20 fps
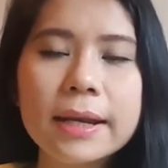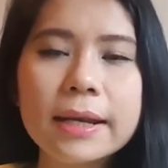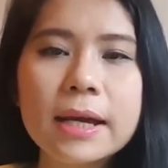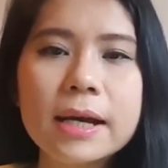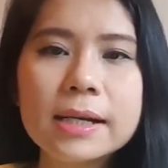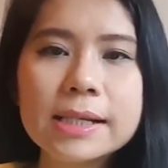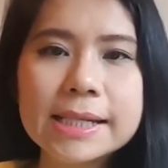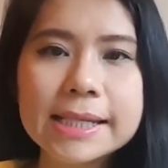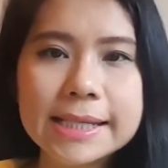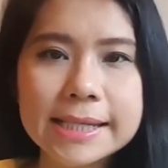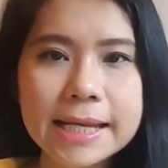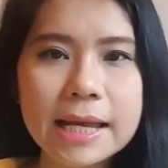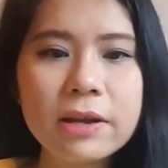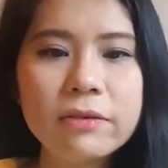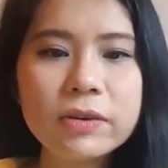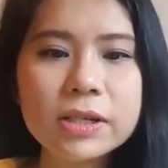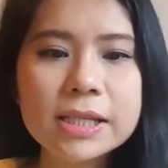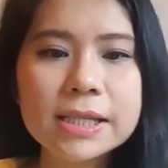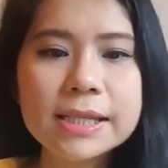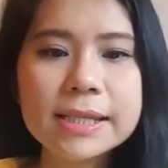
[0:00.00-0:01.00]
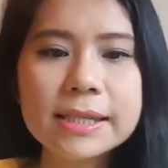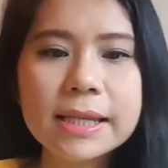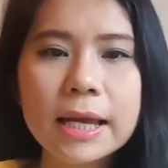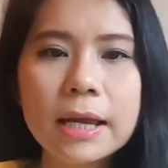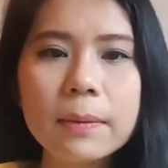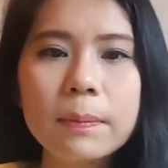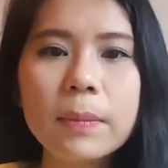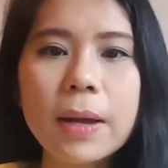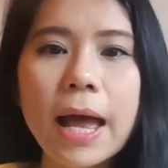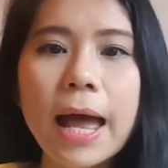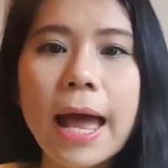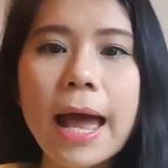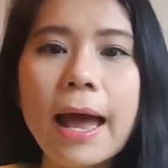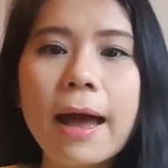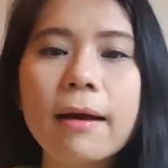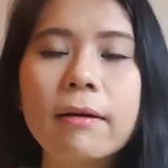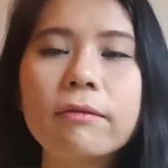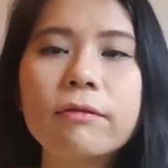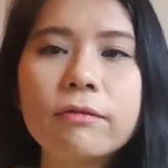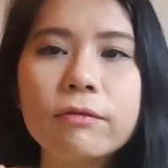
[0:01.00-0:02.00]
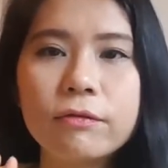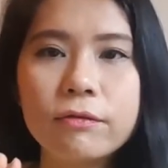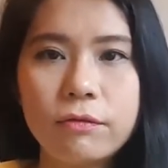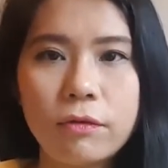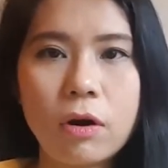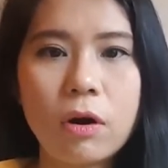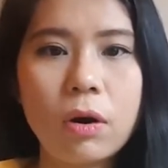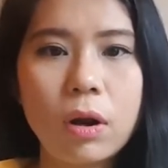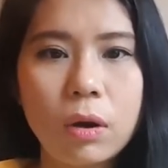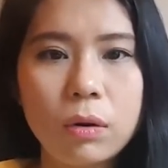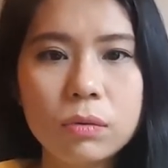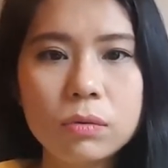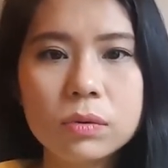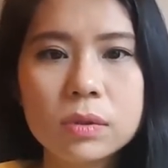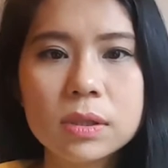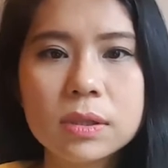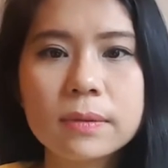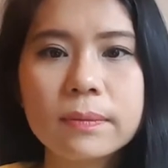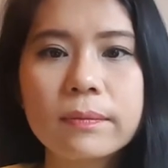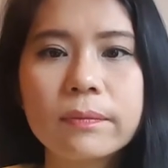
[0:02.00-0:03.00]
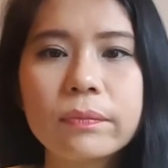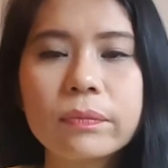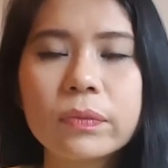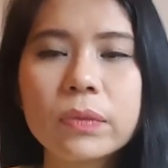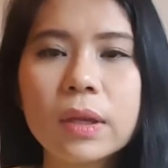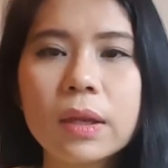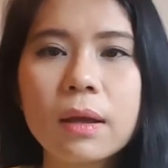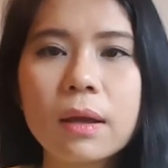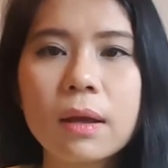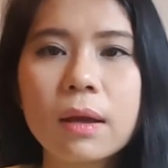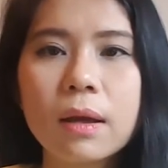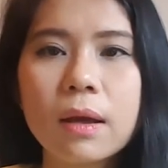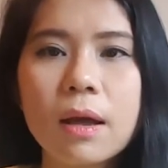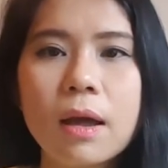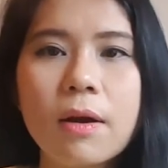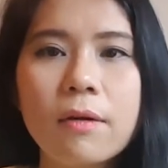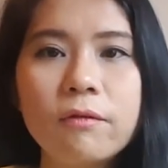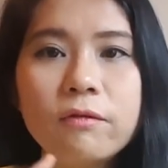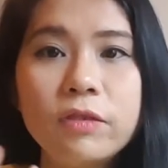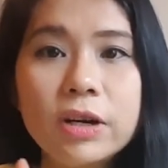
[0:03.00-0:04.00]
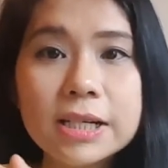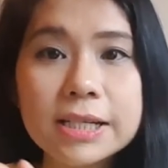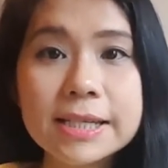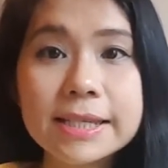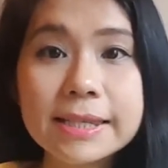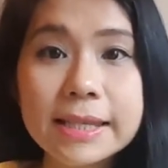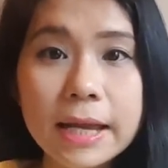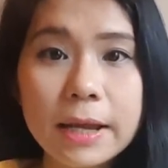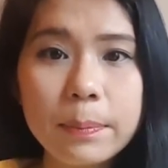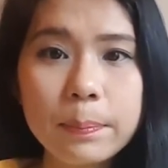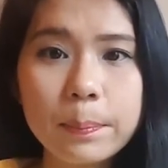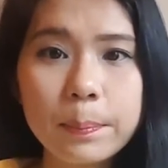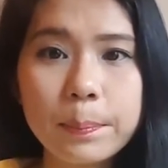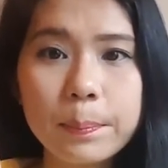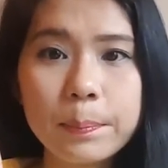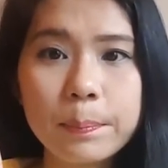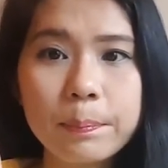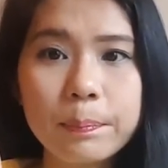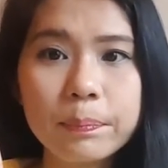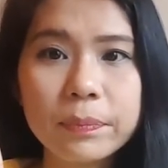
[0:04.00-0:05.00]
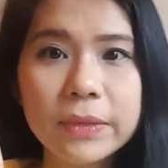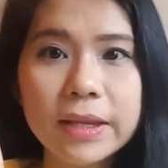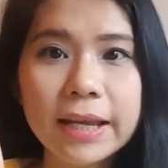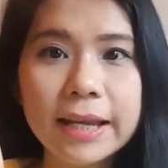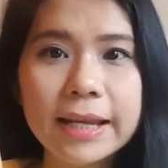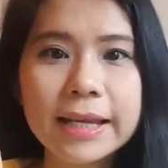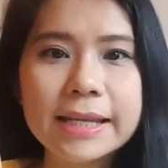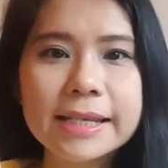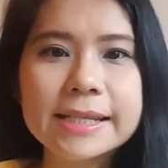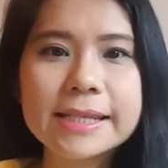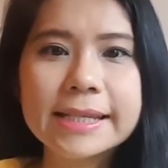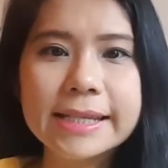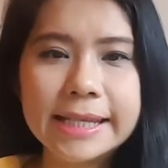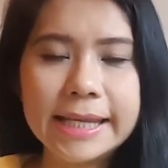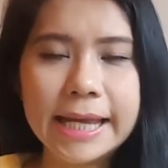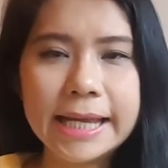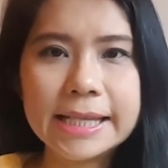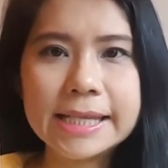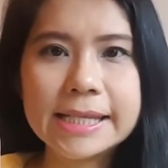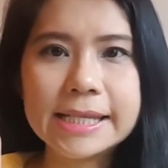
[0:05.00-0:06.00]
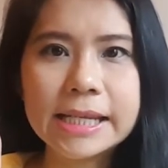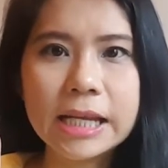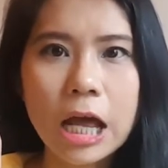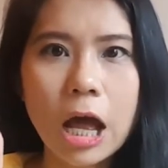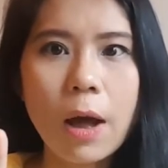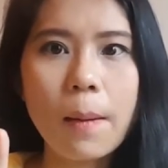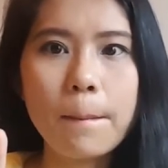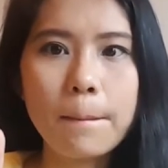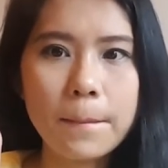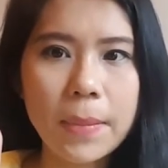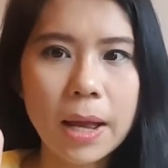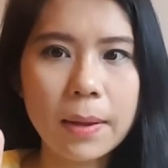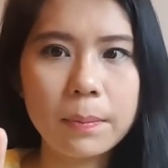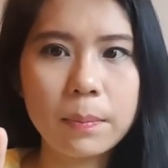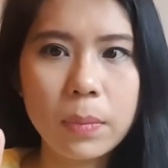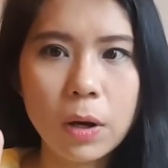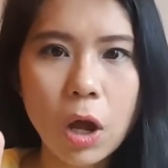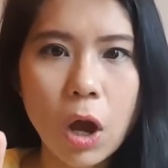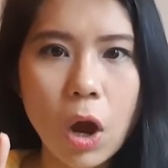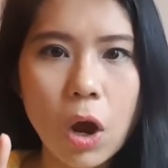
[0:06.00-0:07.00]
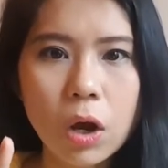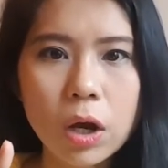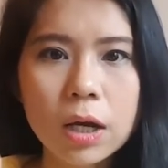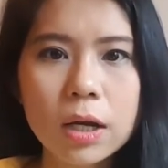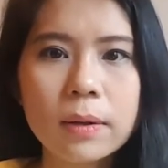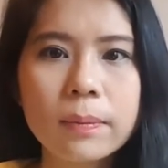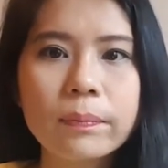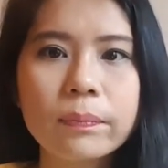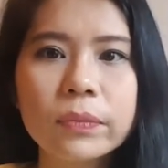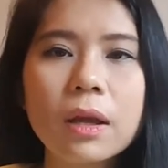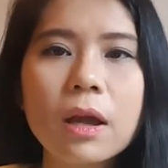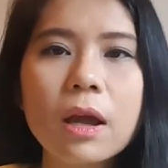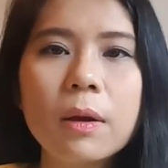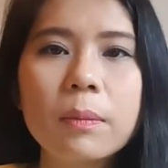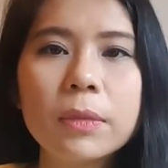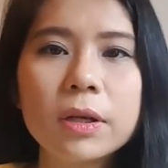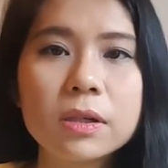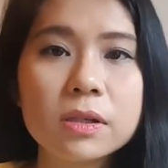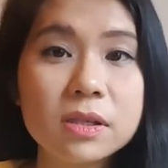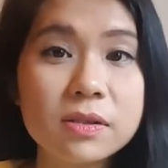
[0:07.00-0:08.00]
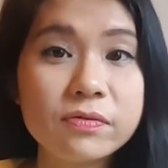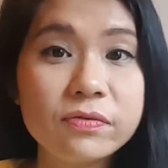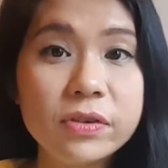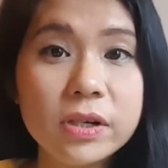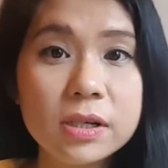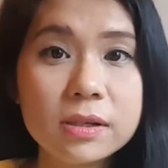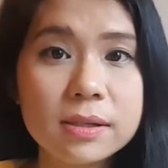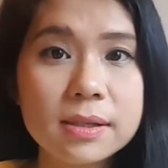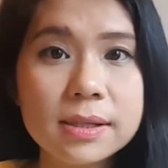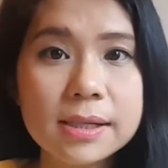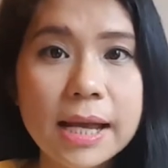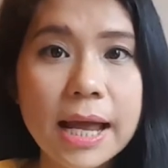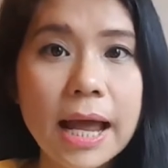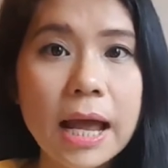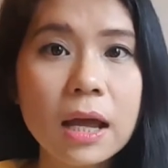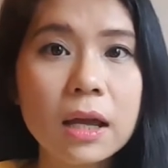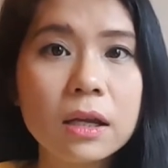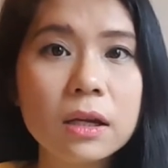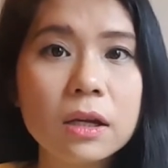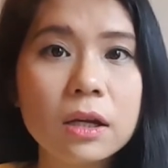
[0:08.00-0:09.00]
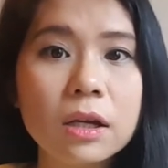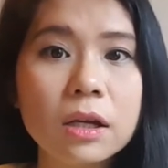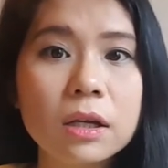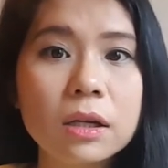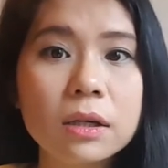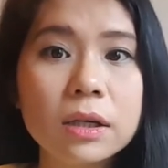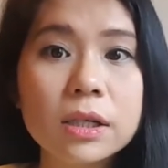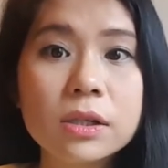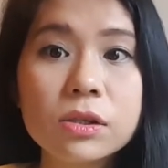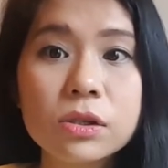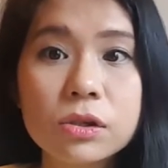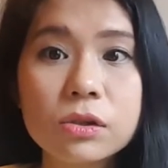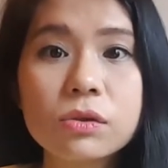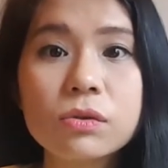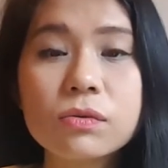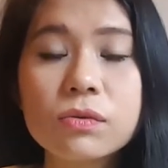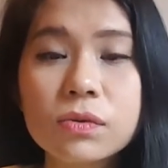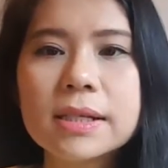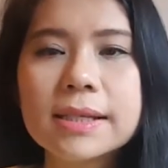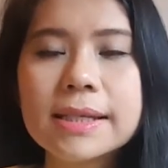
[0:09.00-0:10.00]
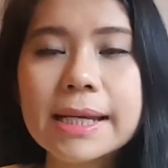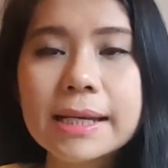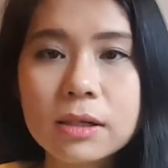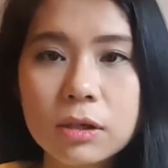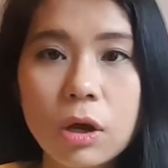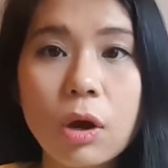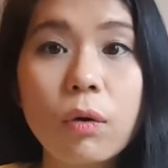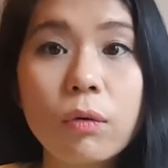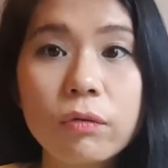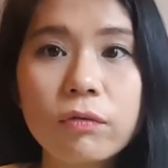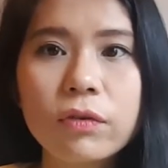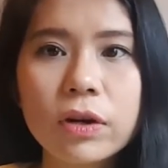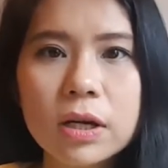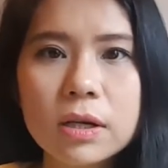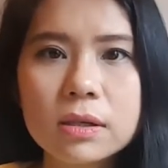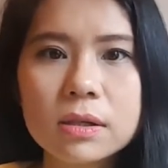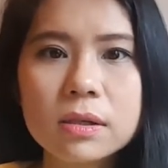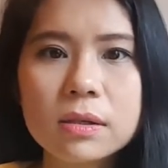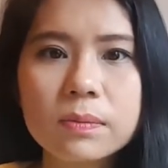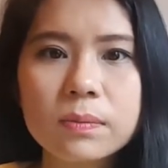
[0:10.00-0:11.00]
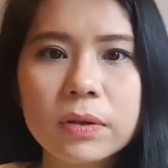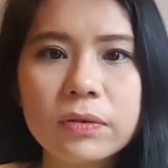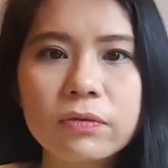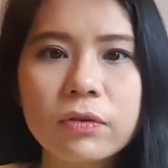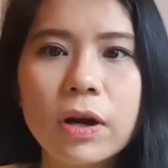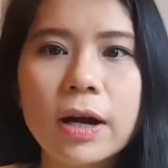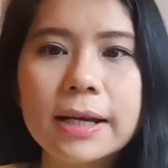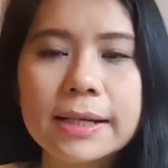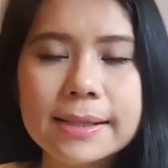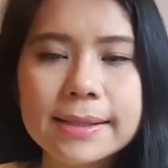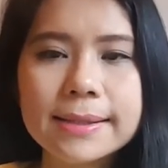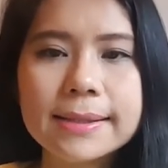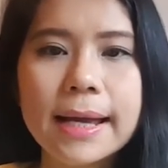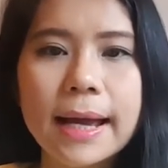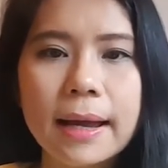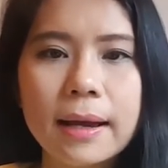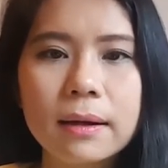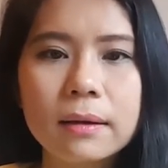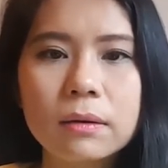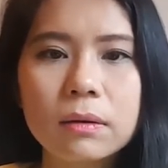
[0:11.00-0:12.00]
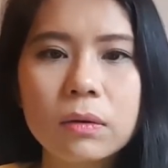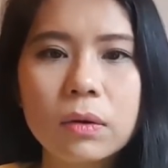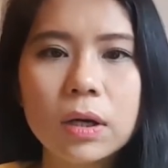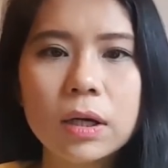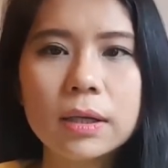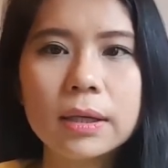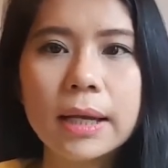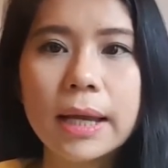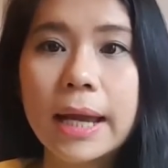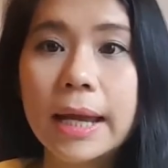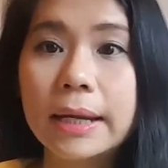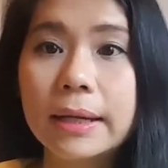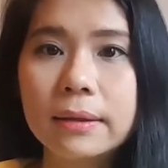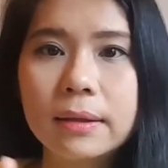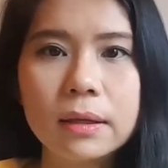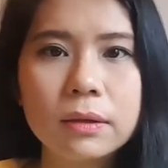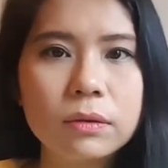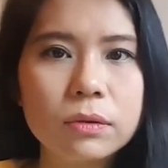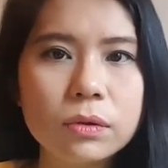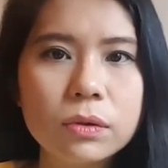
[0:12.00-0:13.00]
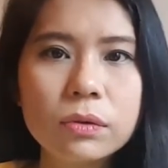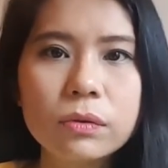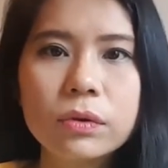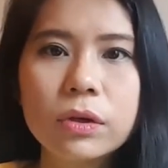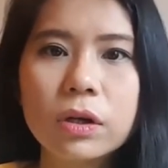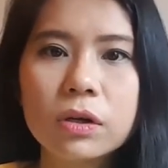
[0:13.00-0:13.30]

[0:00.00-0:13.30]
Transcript: the 7 steps are follows. First step is getting up my blog, because first I need to set goal first before I start, right? Anything you do,